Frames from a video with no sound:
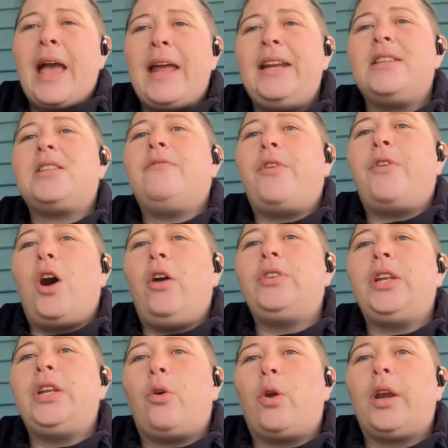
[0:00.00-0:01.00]
and is
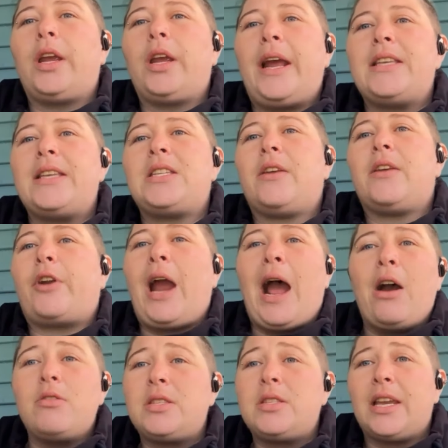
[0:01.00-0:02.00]
involved in organizing for
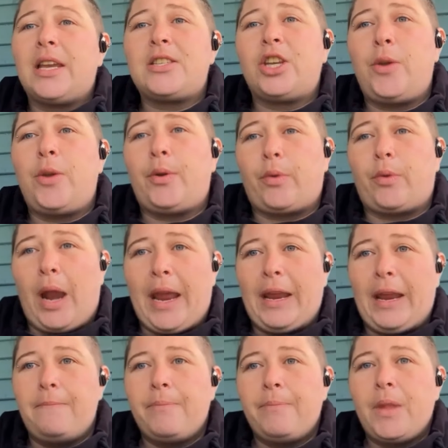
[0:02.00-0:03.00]
housing as a human
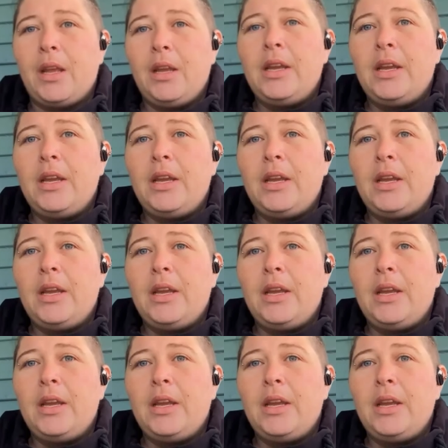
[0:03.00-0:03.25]
right.